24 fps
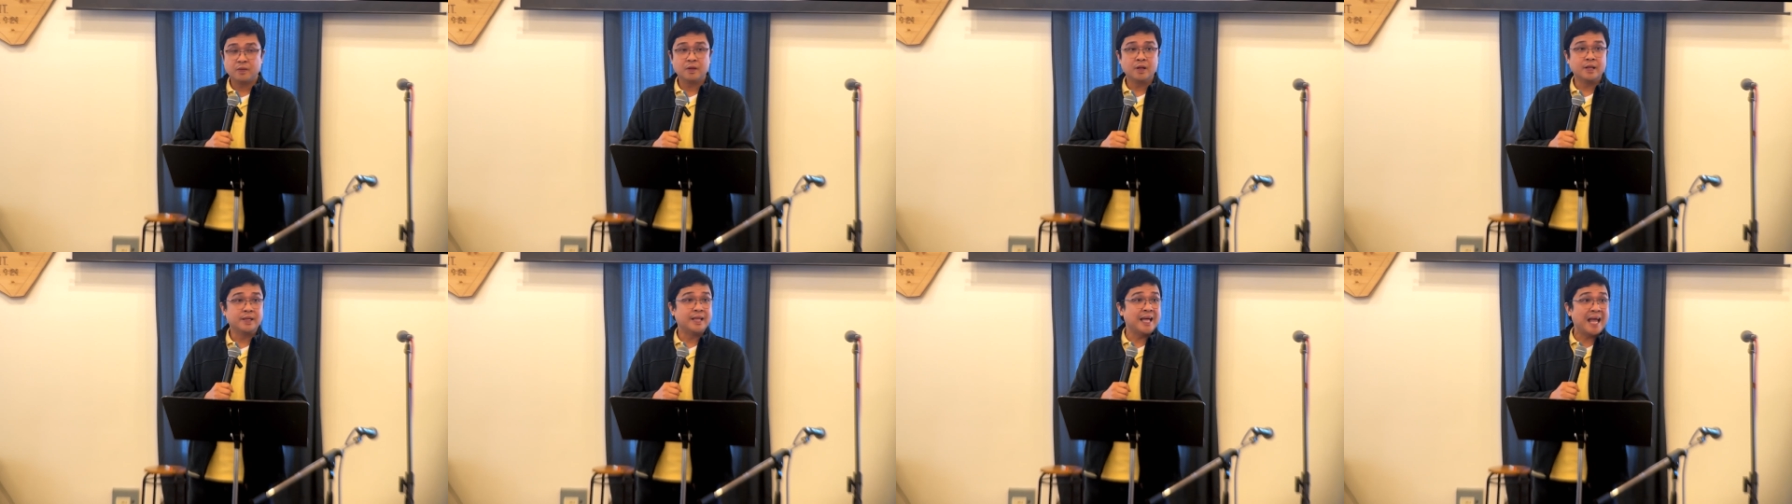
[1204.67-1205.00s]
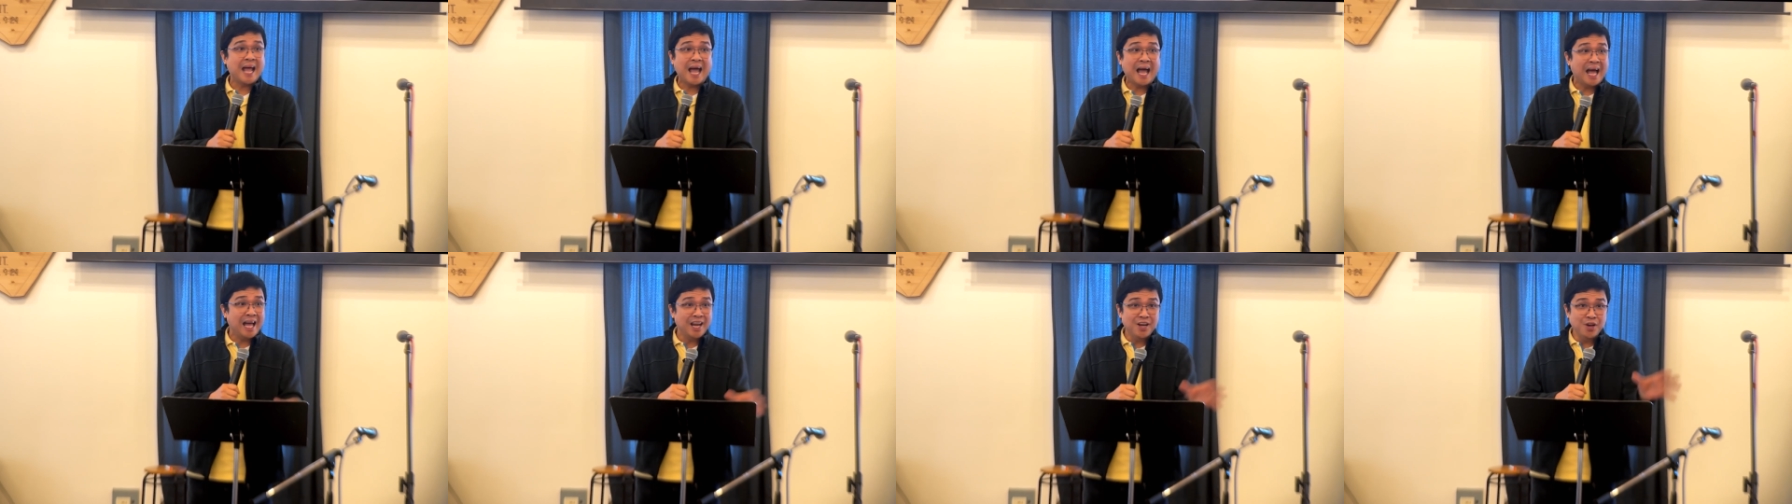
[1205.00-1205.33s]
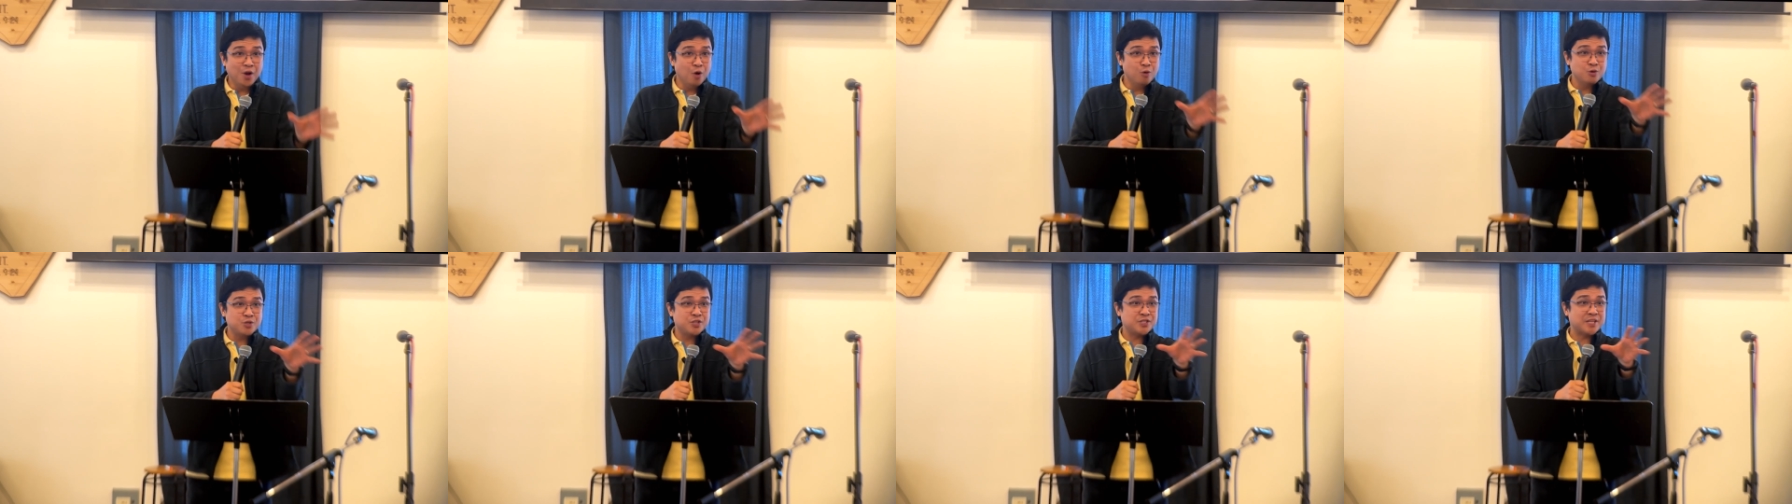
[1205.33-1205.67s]
They had
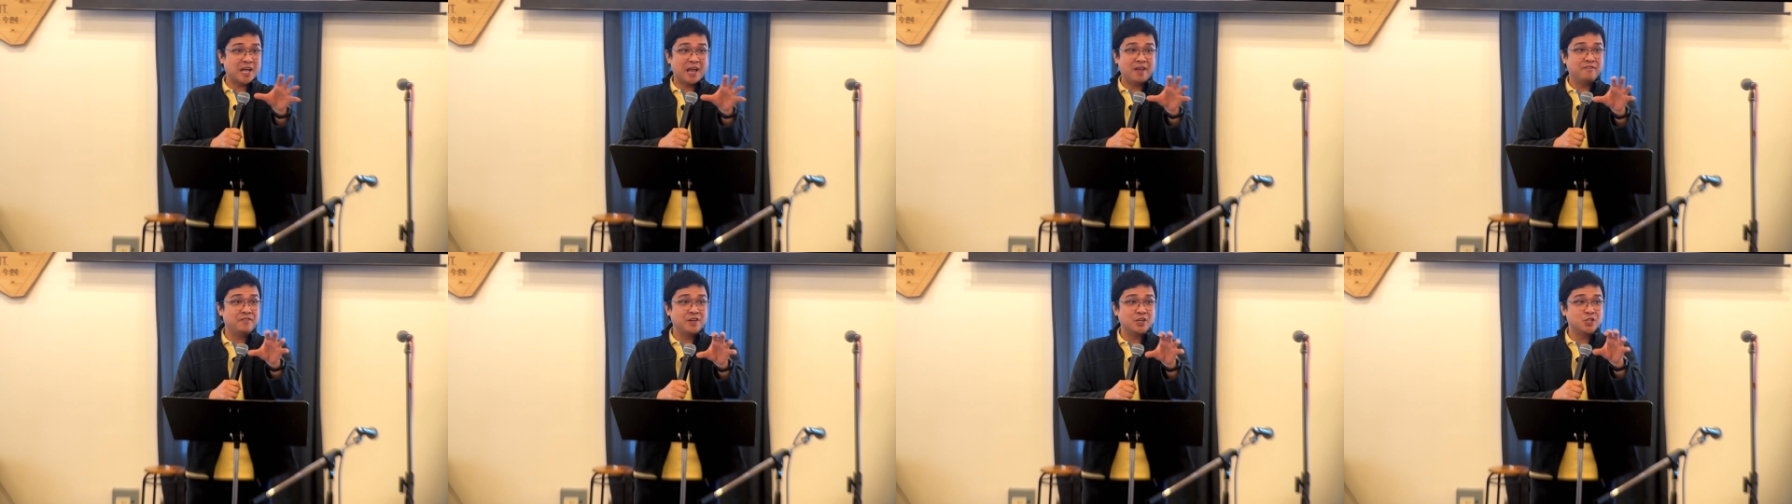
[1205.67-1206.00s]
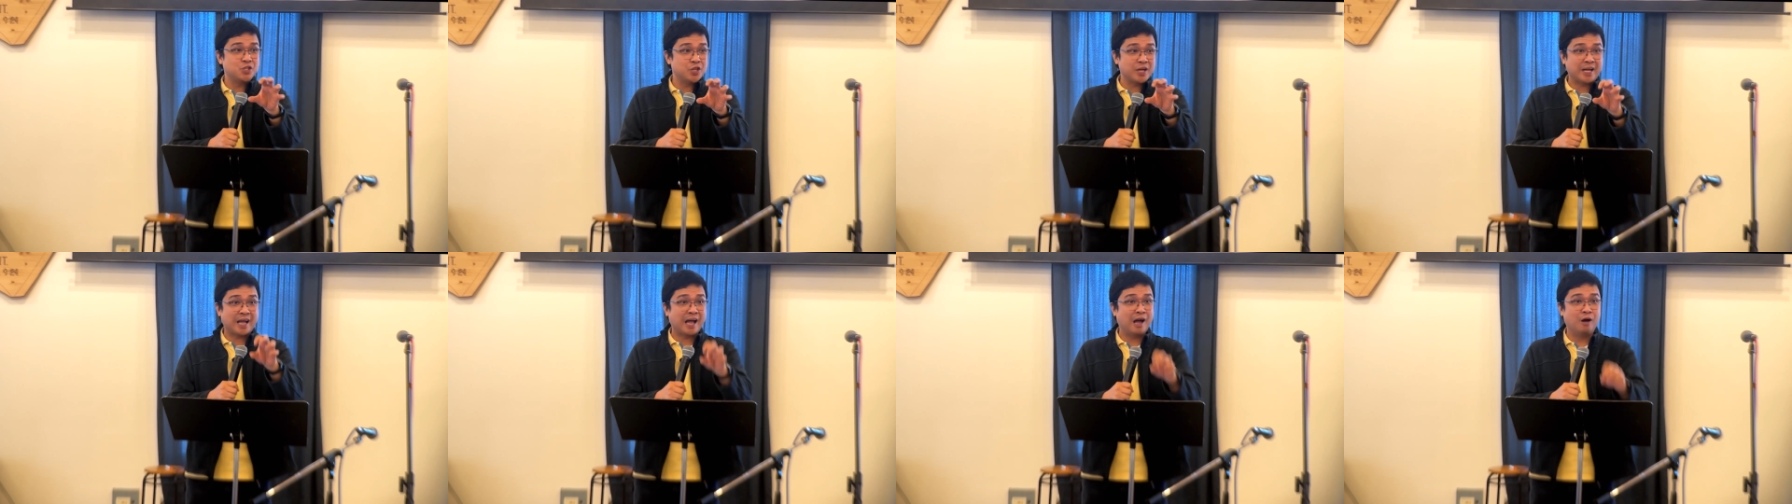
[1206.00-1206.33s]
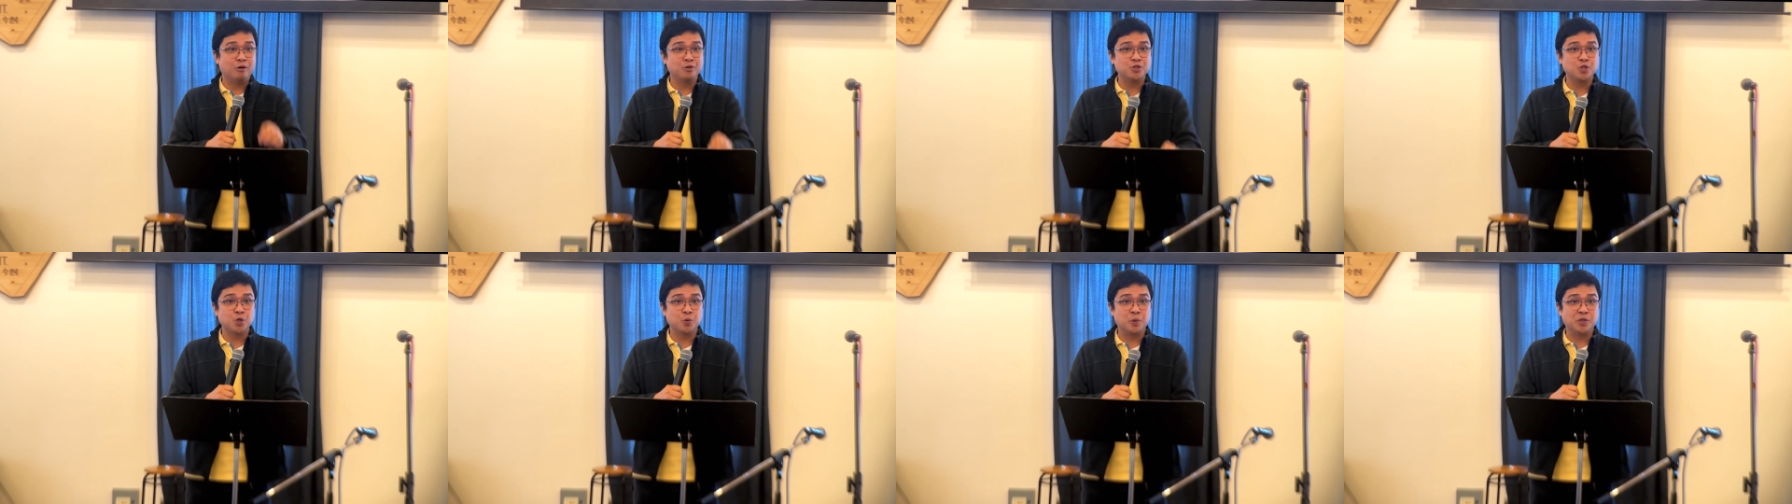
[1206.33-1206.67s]
no savings
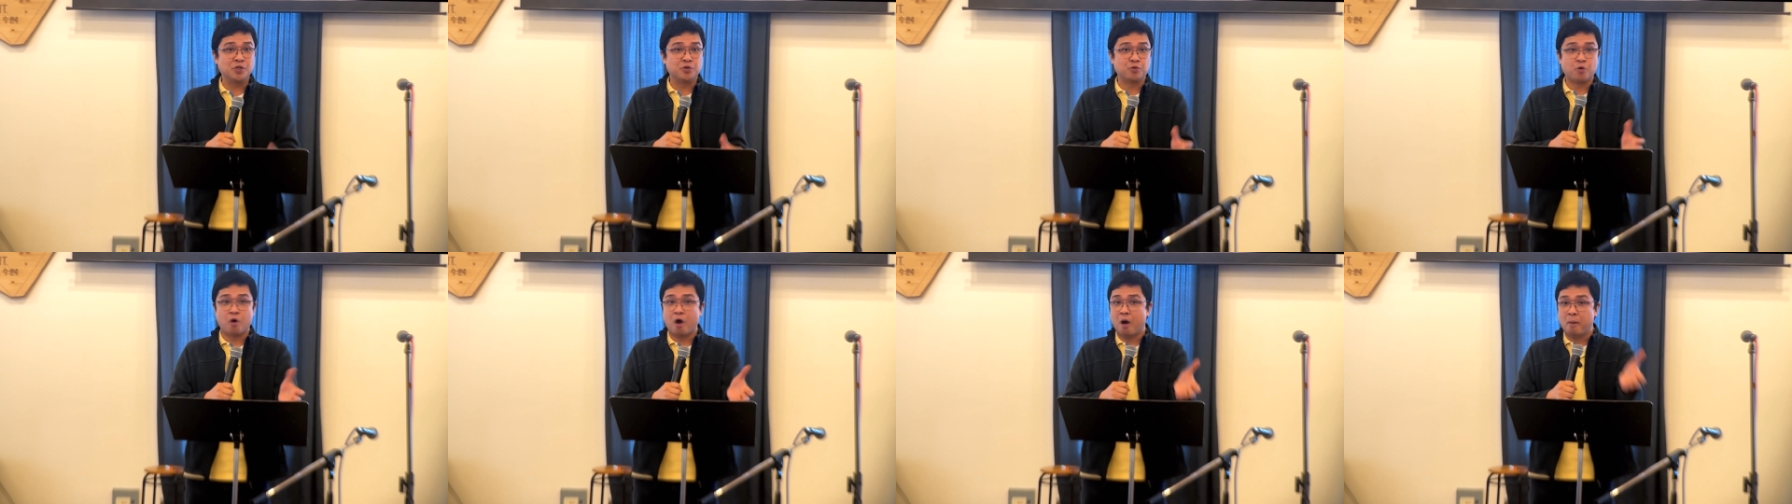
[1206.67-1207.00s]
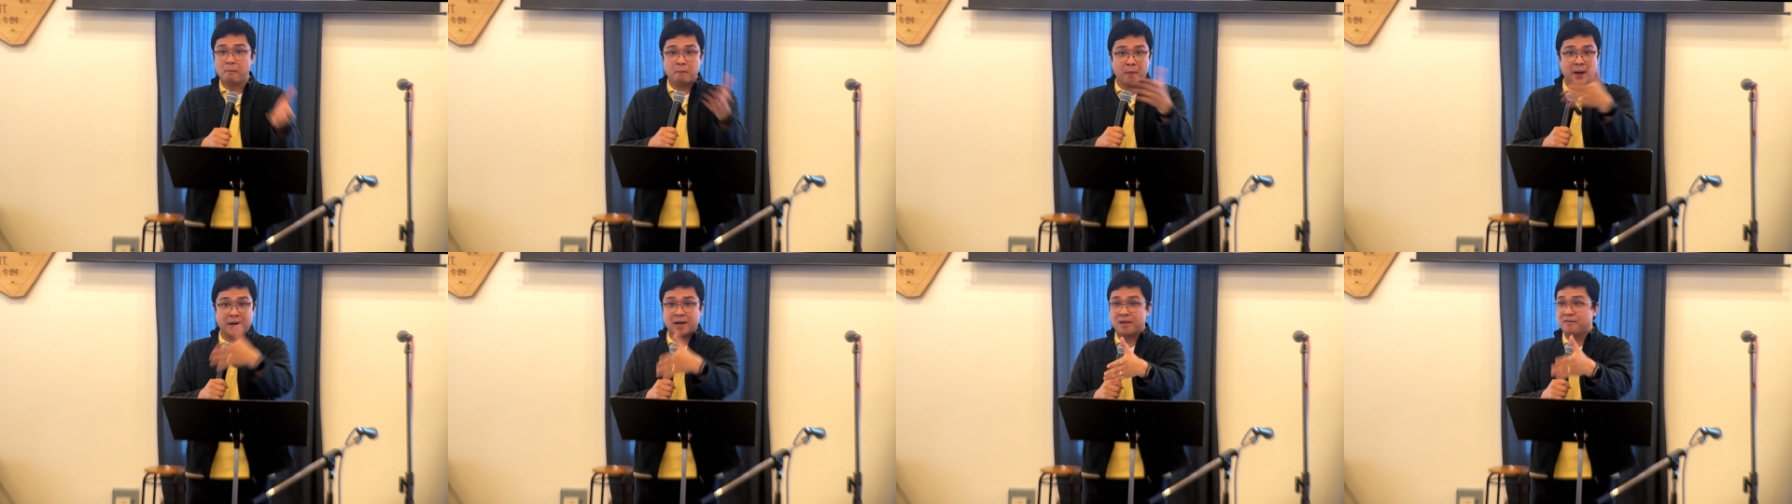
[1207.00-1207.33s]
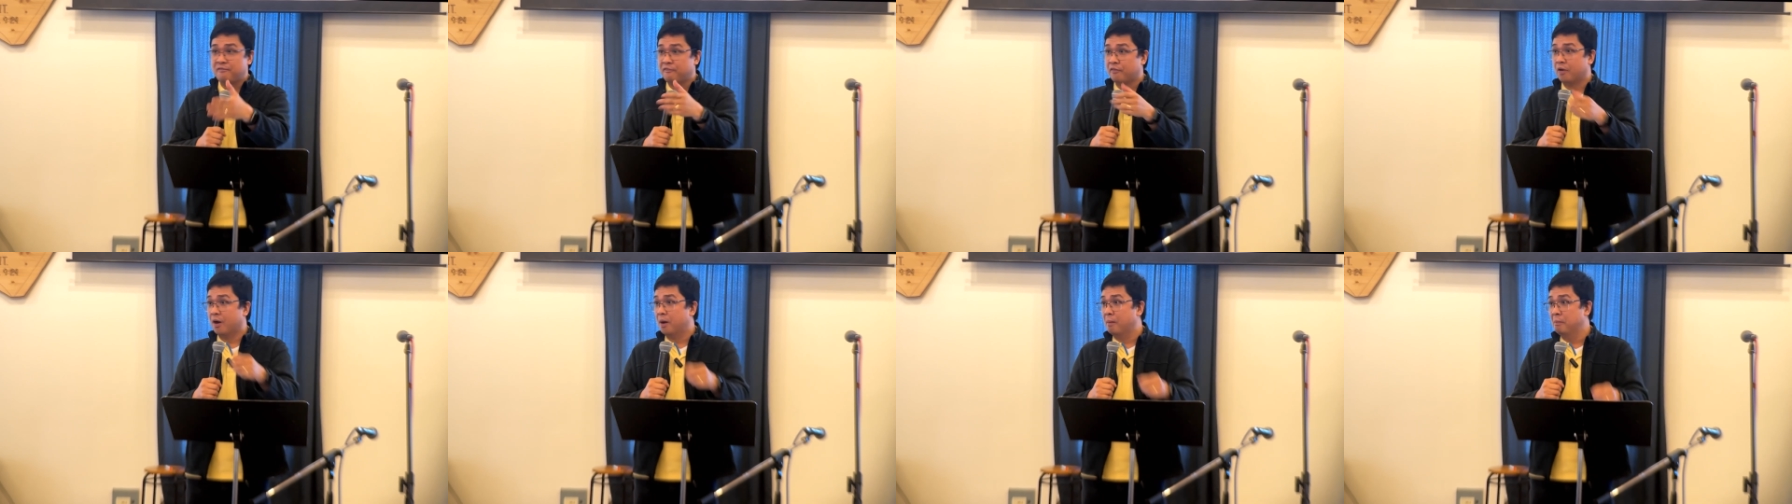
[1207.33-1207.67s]
account to withdraw money
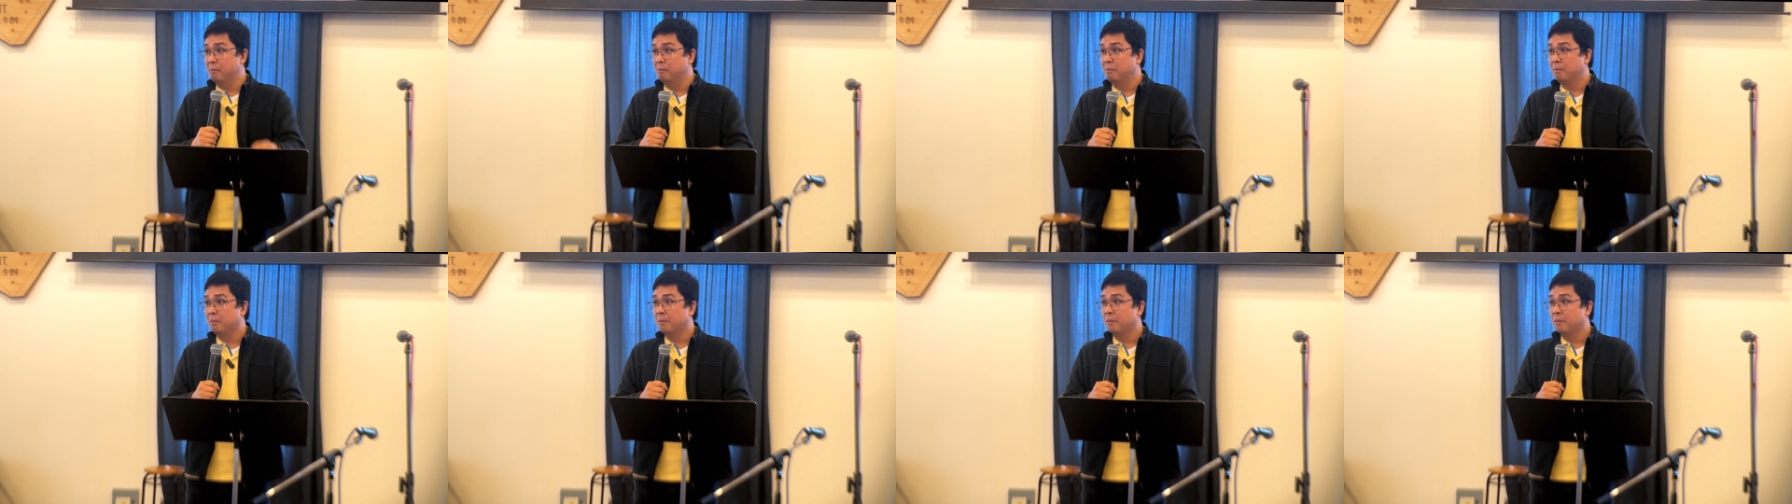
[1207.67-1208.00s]
from.